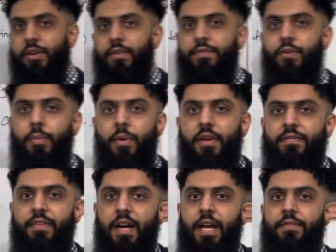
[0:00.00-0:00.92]
of
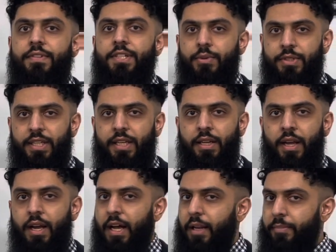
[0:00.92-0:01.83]
4.5
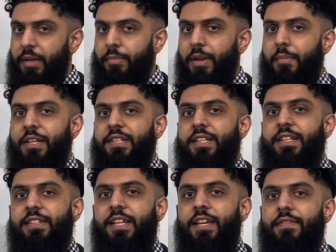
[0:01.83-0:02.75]
tilting. I'll be implementing
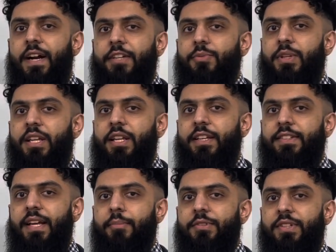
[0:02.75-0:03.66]
these key facts within
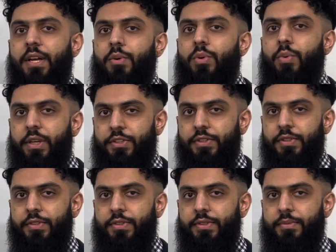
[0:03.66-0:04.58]
exam style
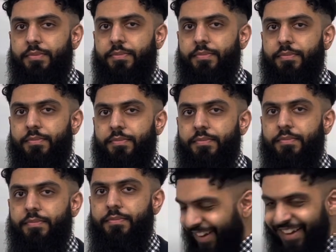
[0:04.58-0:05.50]
questions.
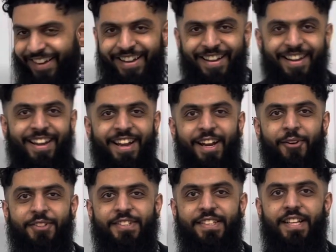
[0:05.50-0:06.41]

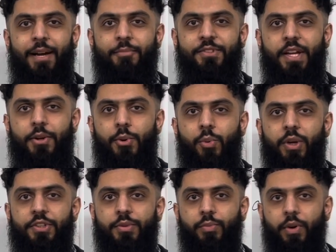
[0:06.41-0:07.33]
Here is exam style
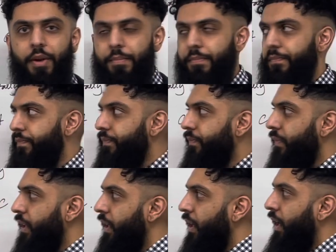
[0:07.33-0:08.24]
question 1.
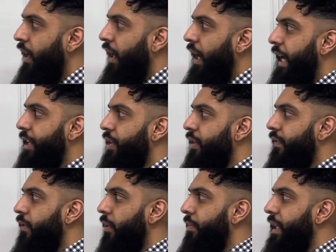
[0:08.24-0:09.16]
A
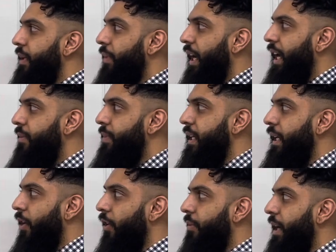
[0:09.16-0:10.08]
uniform beam
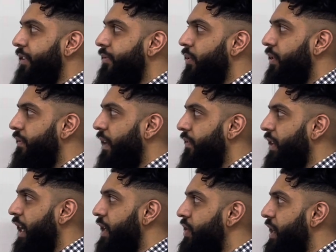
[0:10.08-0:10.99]
AB of mass 45
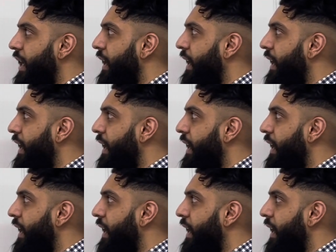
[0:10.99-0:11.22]
kg and